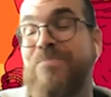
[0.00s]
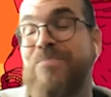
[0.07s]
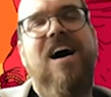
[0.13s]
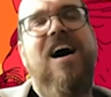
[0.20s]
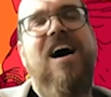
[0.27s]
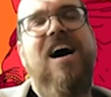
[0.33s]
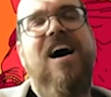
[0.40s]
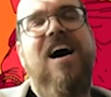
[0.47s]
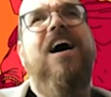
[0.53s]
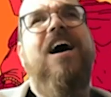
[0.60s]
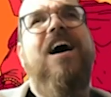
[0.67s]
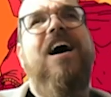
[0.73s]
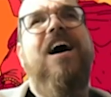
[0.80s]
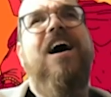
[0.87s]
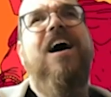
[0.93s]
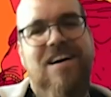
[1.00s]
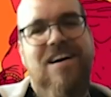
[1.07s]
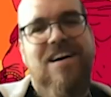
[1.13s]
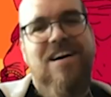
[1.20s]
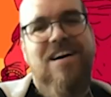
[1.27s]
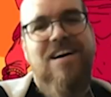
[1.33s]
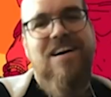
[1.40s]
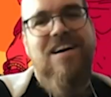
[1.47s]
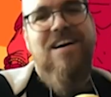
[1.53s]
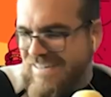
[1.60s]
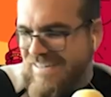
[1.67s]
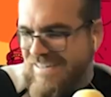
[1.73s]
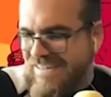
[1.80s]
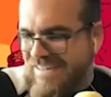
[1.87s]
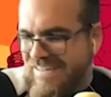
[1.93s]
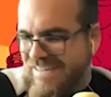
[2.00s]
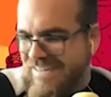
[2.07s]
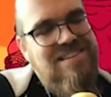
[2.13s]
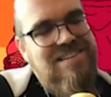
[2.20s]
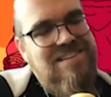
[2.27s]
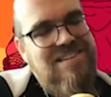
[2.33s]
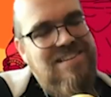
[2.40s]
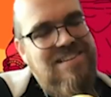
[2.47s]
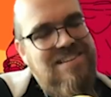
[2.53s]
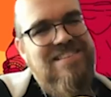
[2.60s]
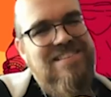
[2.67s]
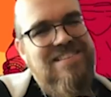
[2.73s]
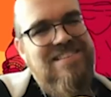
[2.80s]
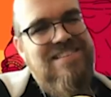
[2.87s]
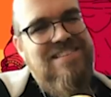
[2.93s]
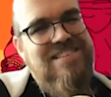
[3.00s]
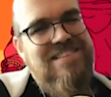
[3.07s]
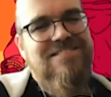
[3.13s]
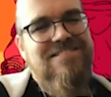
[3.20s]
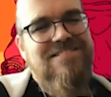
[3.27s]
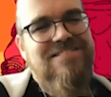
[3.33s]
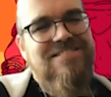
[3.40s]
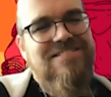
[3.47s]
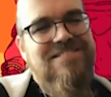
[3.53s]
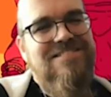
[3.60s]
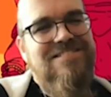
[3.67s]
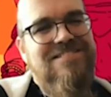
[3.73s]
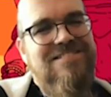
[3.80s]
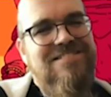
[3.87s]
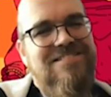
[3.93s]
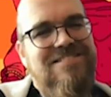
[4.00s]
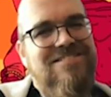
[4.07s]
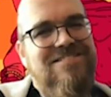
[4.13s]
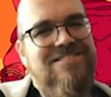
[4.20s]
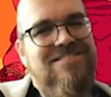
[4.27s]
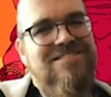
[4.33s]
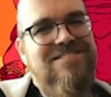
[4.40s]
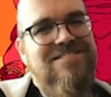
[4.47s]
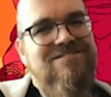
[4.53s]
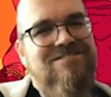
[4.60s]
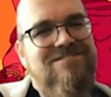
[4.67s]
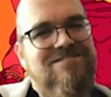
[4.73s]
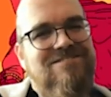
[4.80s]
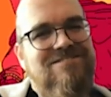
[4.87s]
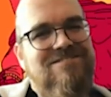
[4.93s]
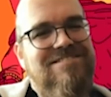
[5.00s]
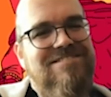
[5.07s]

The person shown says nothing.